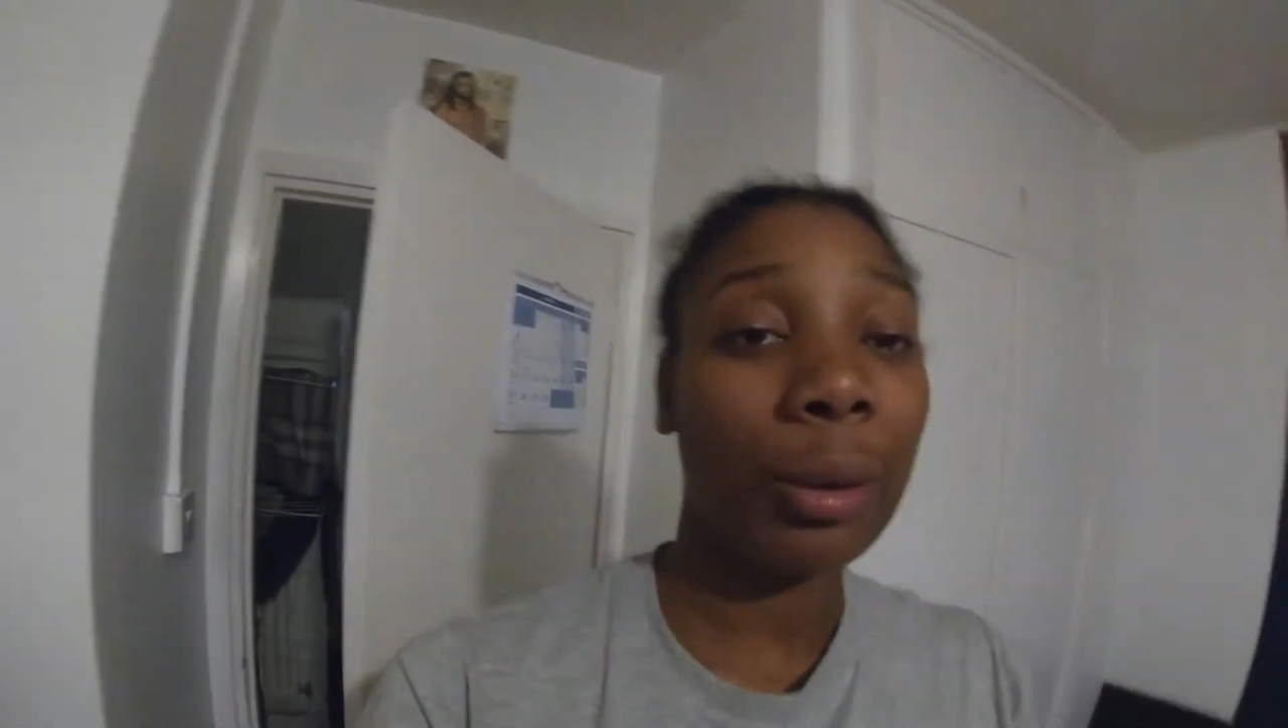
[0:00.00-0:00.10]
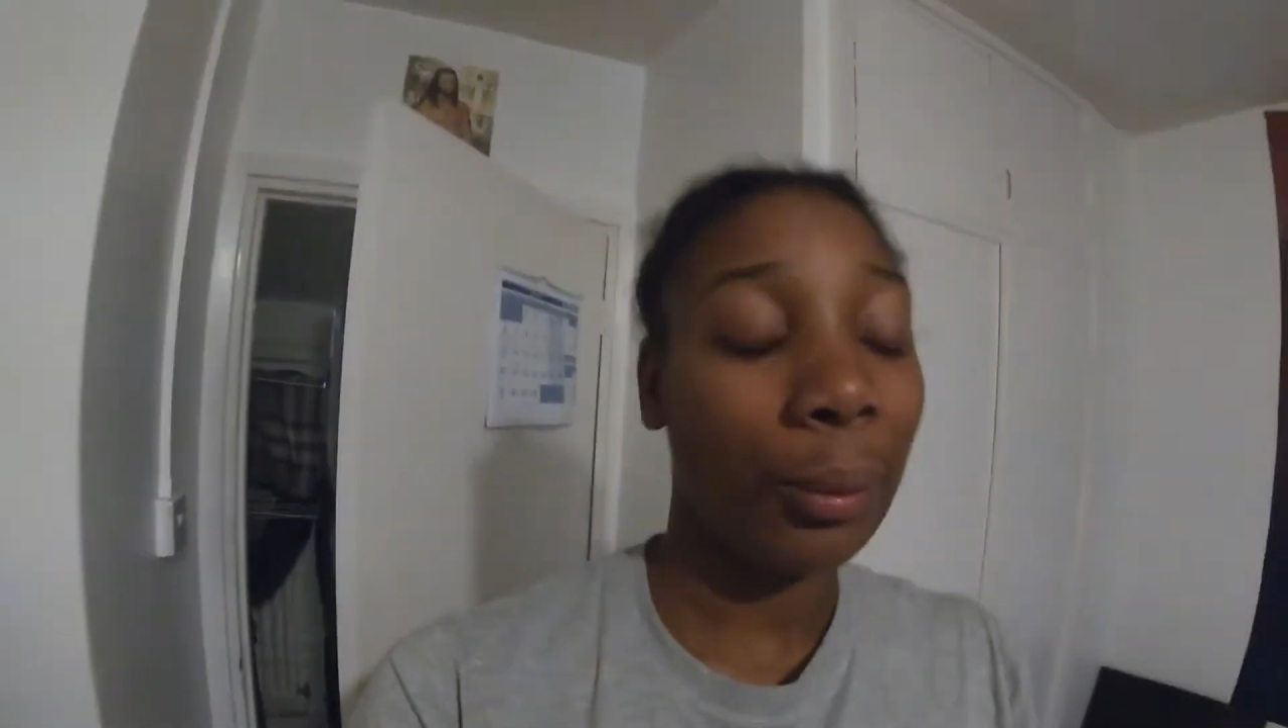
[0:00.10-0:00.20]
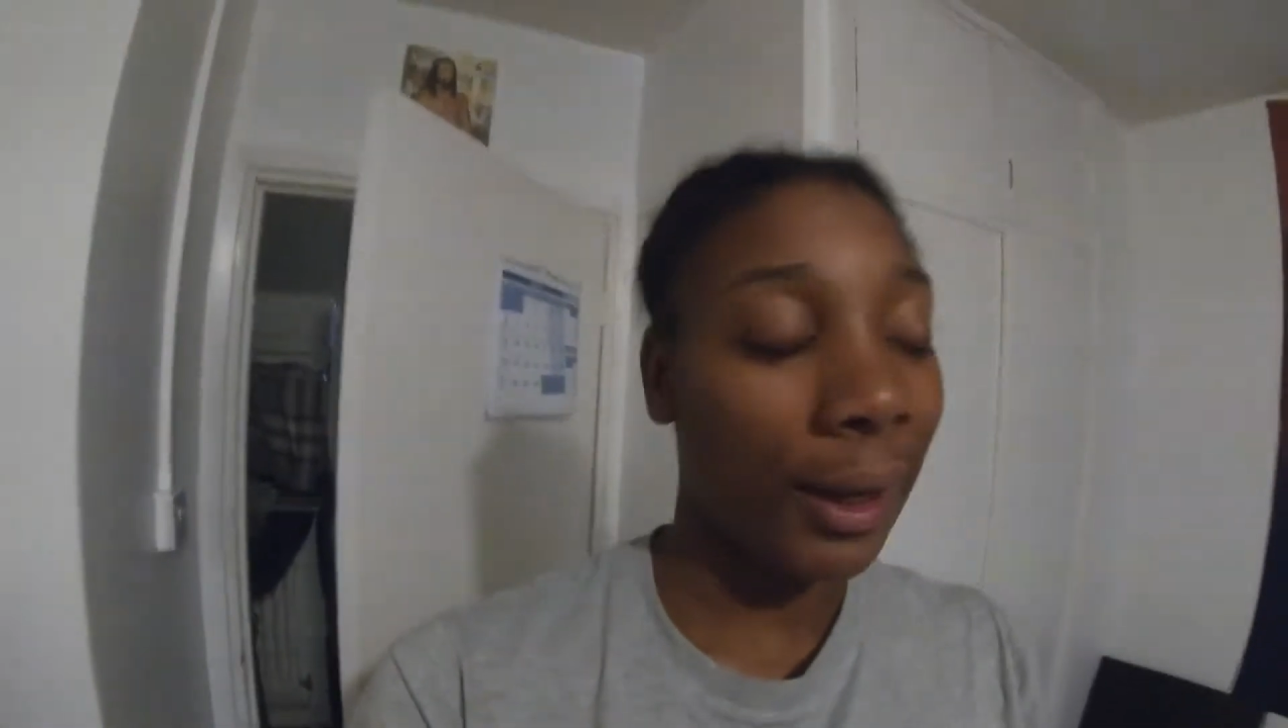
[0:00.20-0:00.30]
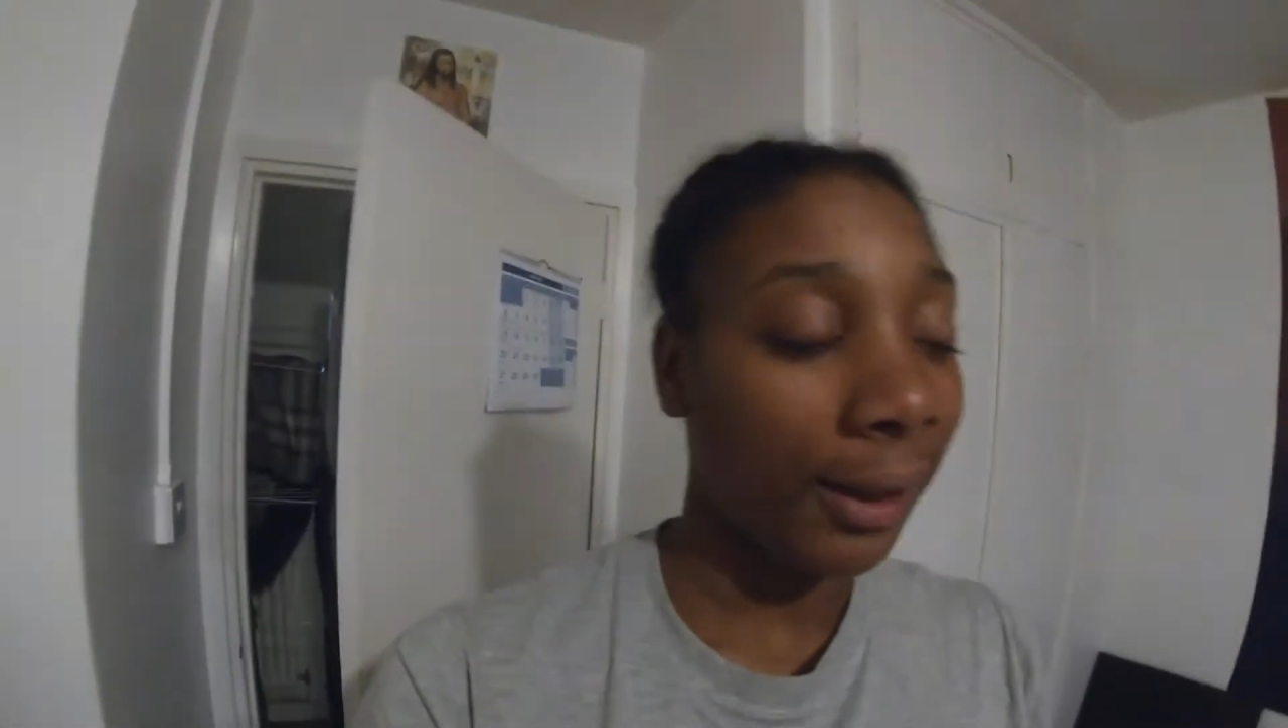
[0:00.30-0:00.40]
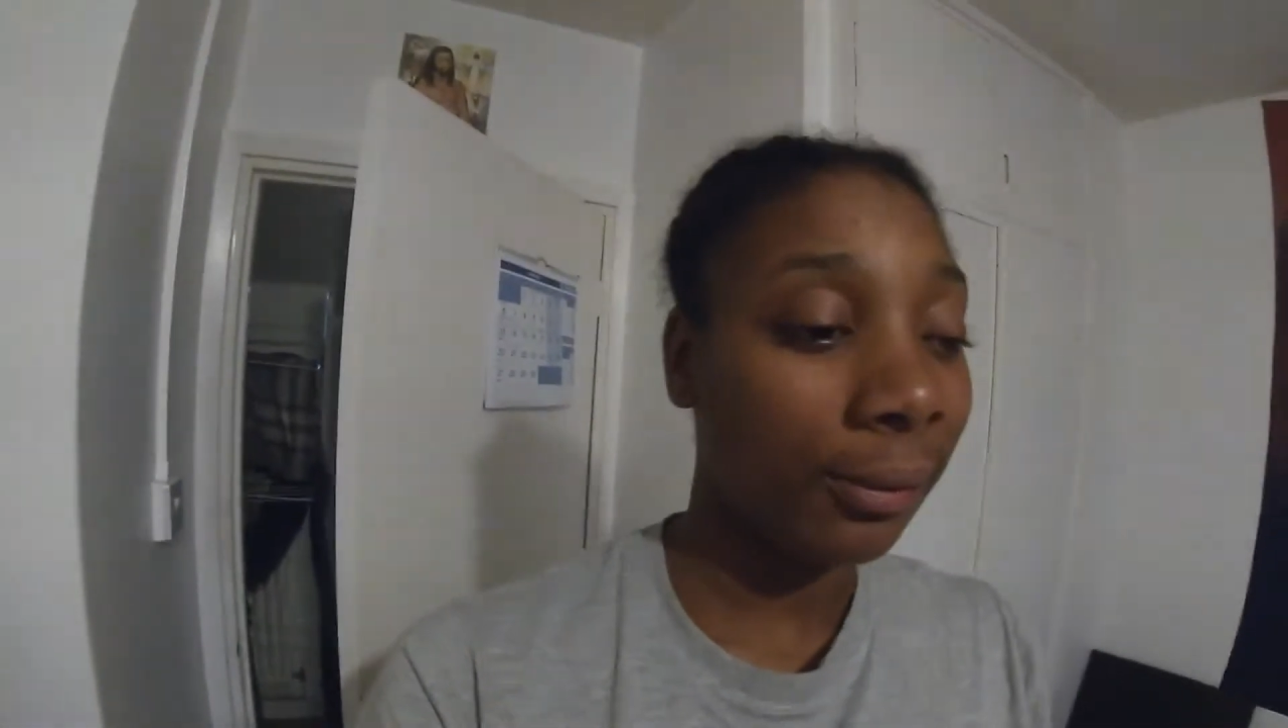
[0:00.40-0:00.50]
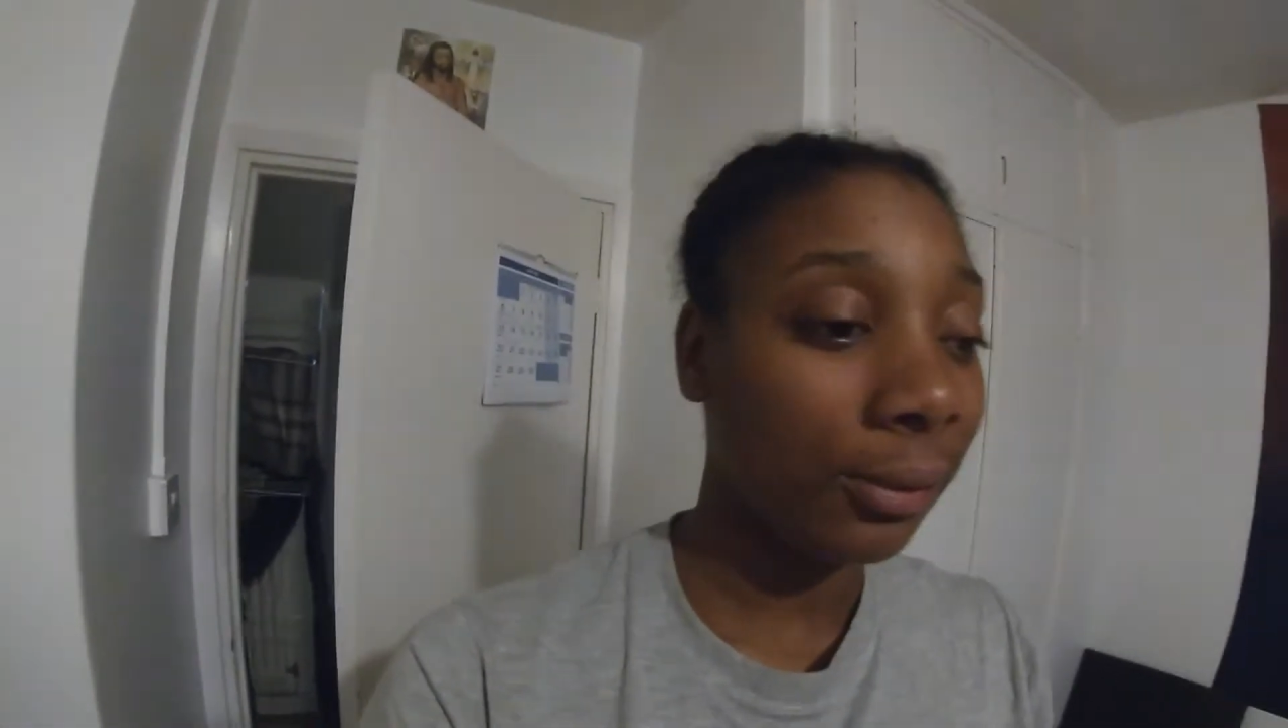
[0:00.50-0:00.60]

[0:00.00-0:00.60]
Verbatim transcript: No way.